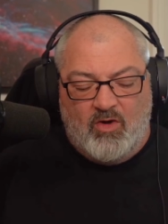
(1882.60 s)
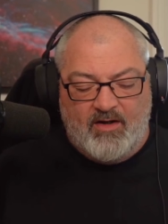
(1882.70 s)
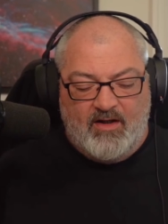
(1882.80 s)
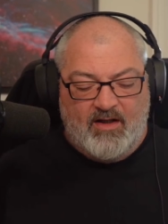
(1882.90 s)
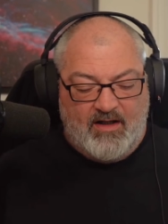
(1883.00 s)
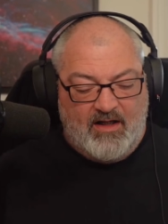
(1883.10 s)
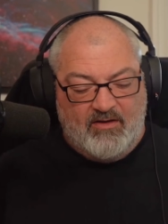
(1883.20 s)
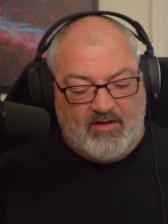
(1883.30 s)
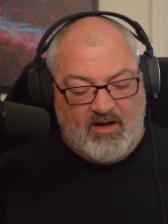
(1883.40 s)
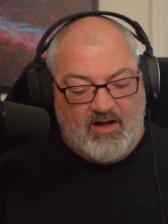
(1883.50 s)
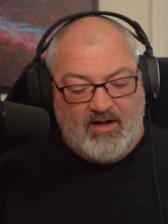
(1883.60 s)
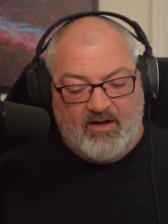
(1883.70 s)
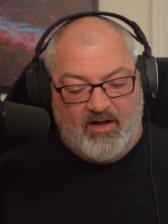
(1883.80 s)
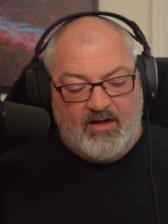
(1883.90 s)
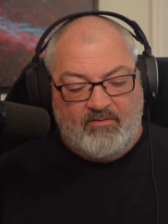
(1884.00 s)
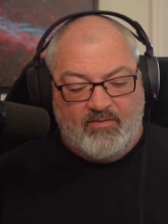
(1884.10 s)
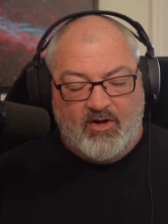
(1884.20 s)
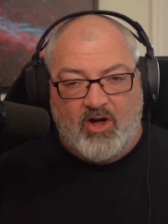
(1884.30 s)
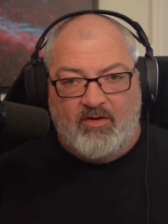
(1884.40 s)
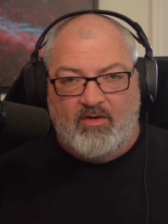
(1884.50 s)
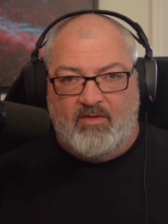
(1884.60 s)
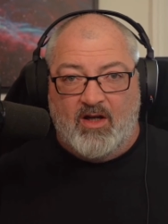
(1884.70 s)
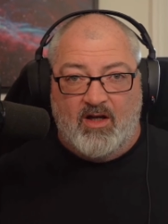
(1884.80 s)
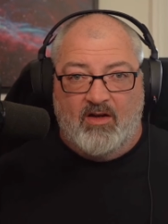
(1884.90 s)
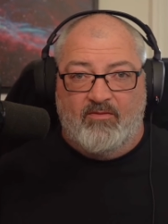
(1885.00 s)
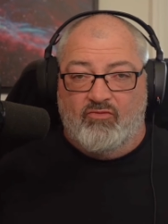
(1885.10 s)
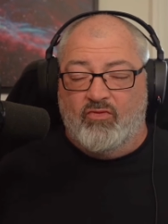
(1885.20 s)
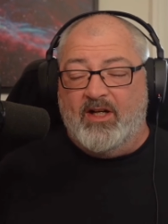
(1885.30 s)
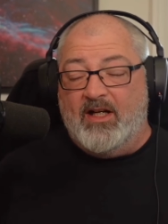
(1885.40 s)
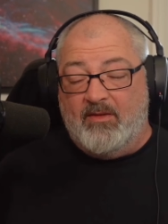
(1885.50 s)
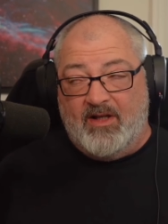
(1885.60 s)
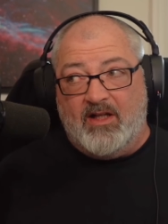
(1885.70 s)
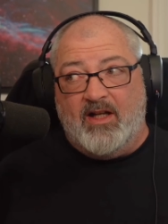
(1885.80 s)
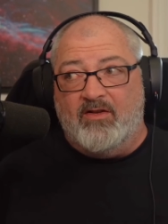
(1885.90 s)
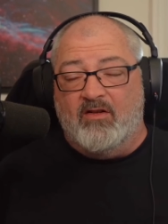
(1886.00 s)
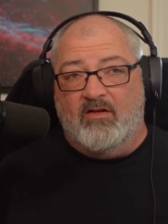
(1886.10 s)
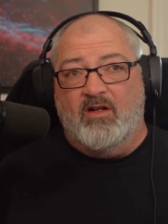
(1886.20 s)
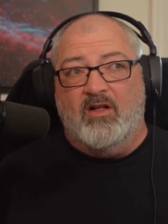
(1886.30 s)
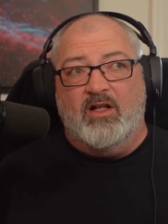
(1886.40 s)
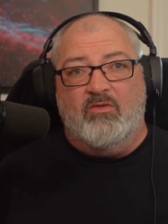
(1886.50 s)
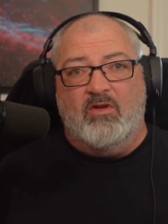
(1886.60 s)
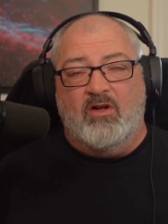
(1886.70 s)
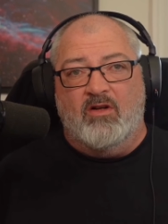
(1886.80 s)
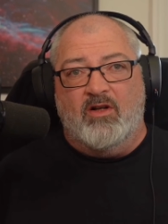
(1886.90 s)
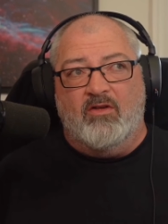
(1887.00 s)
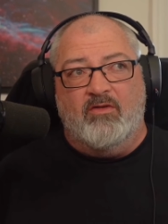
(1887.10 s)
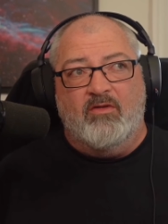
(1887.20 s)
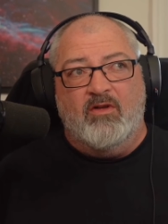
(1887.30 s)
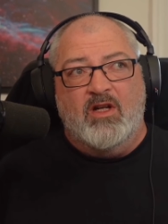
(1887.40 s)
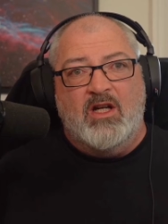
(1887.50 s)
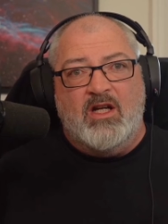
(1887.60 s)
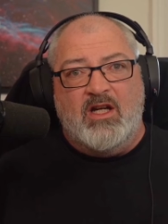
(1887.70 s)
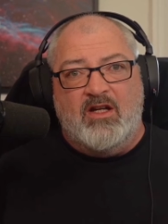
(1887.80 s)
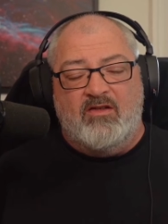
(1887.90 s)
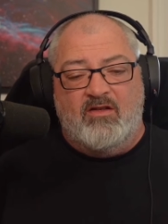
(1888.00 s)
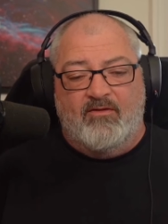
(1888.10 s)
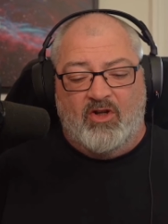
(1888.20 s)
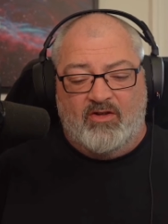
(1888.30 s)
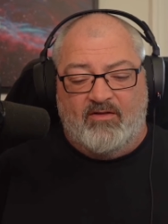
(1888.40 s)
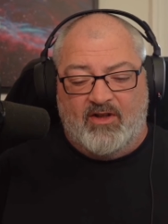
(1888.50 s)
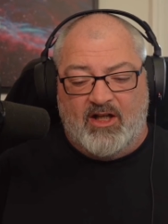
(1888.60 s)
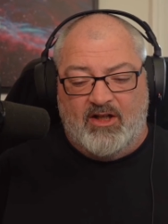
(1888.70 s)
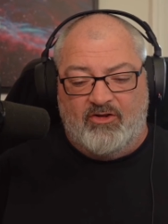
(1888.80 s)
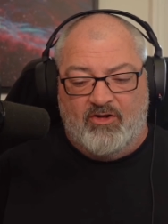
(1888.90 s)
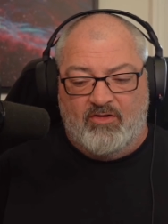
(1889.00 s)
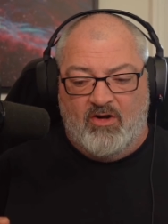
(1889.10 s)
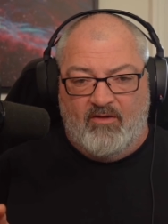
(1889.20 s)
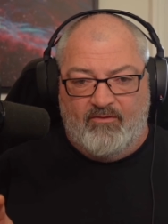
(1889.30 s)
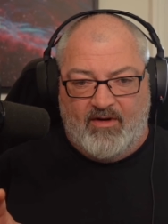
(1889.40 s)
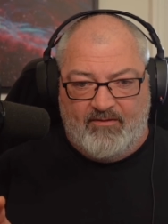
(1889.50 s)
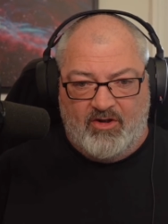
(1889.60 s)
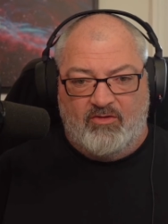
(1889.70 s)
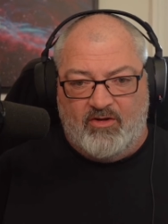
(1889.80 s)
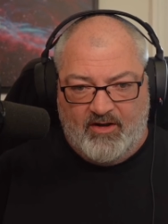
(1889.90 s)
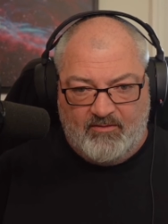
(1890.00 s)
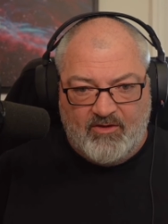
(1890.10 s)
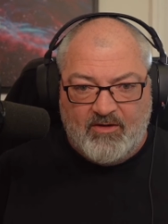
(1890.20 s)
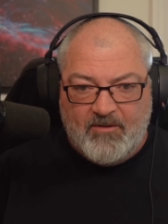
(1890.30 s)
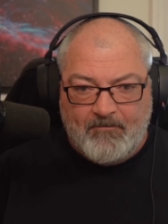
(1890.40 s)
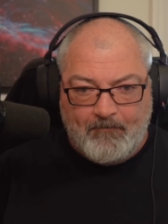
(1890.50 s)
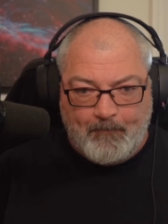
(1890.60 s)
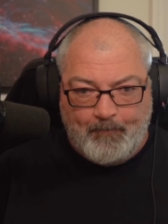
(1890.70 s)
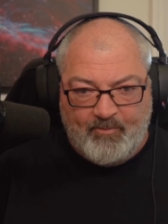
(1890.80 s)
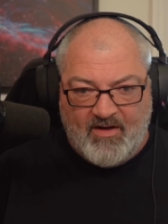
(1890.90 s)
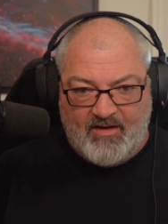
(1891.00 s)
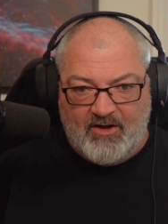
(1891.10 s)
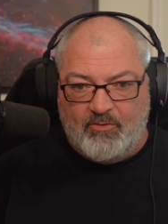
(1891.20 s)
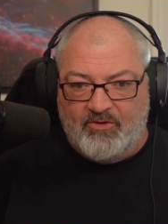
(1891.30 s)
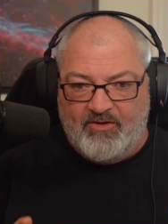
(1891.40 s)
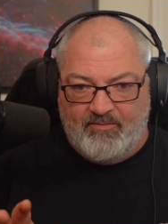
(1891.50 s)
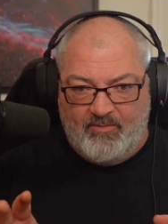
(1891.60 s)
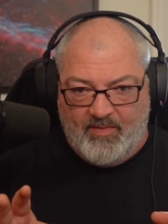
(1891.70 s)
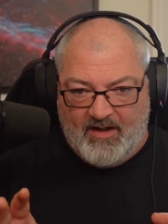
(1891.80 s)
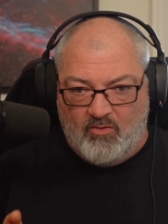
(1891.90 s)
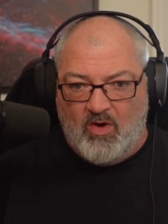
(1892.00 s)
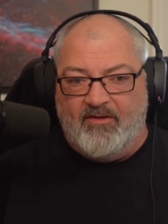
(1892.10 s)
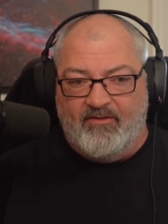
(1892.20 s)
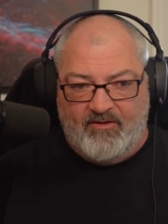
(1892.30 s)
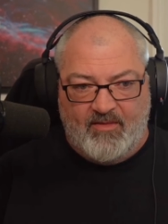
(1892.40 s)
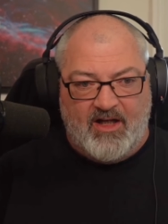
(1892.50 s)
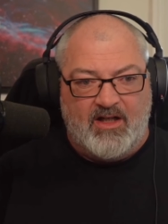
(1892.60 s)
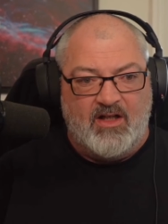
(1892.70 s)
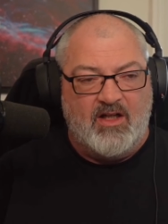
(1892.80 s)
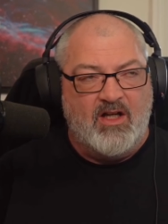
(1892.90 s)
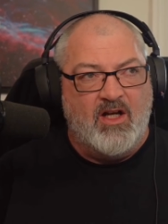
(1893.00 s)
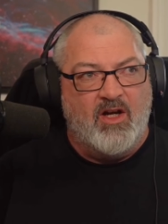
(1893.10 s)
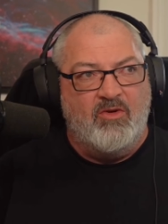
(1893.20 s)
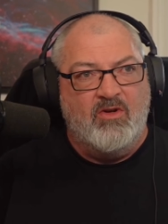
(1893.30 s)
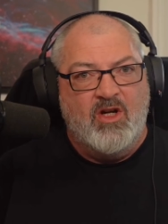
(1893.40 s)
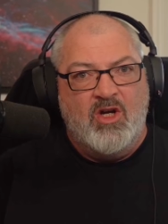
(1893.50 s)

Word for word: one of the things that I I learned a really big lesson on early early on is diversification of revenue streams. This was the big one for me, you know,